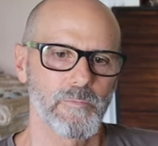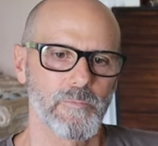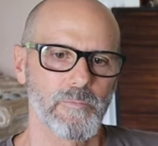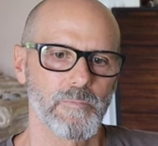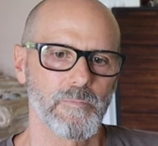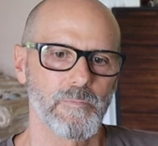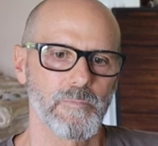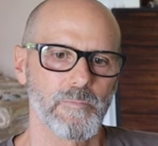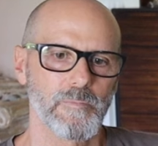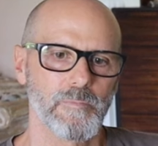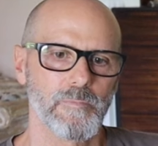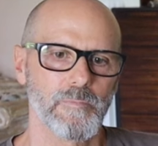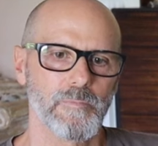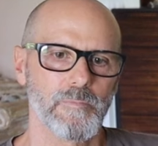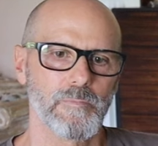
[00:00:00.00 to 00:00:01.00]

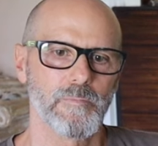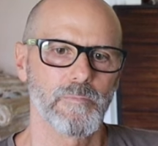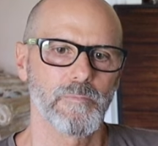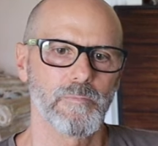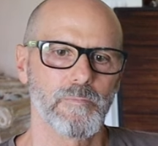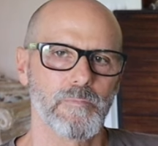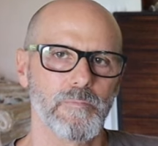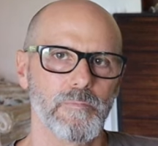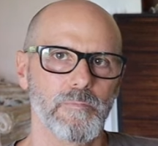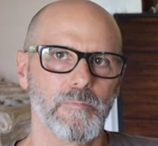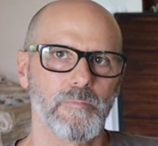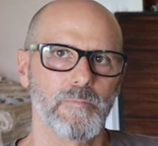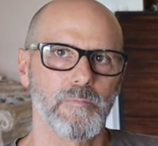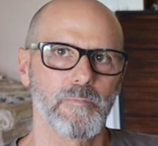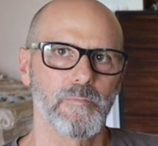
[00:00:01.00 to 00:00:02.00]

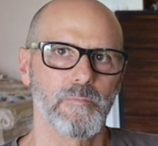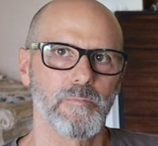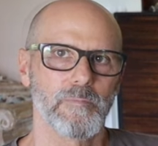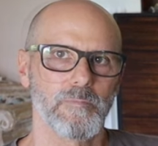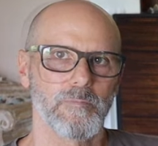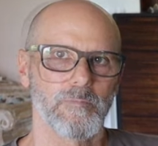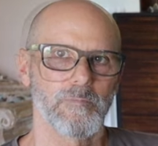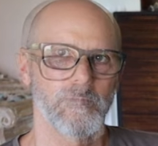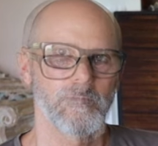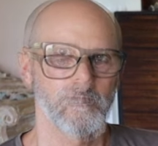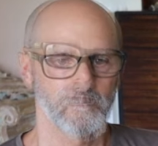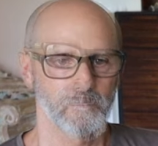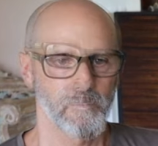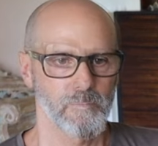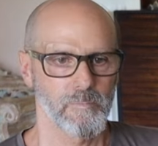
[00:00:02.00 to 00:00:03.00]

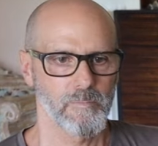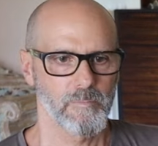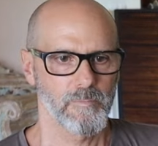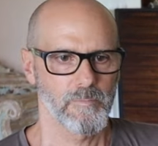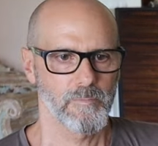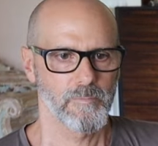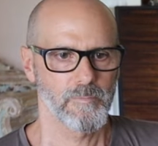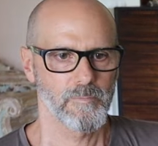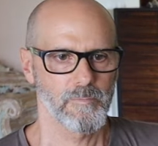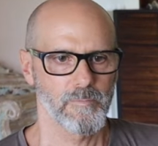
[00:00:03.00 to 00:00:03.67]
No words are spoken by the person on screen.